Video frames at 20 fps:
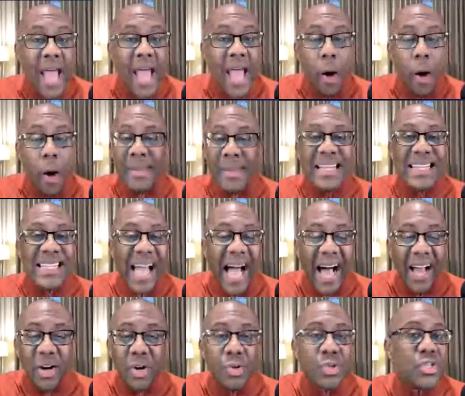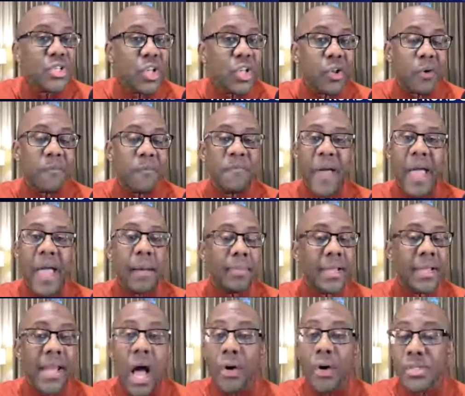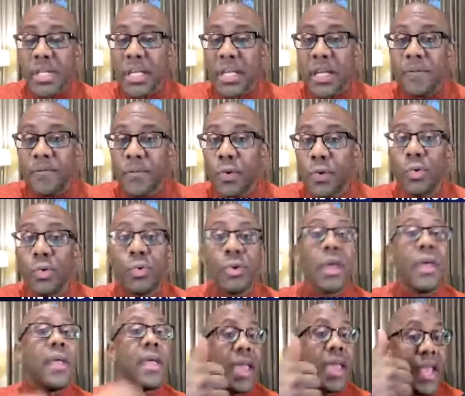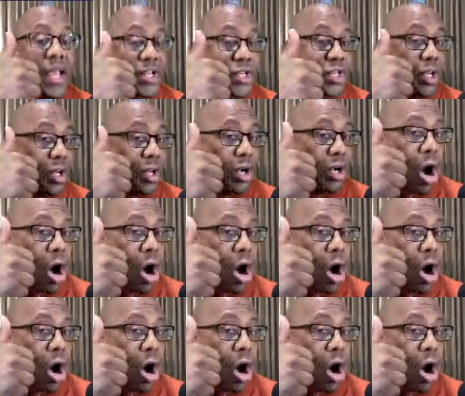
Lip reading: down McDonald's to your family now to eat food, it's going to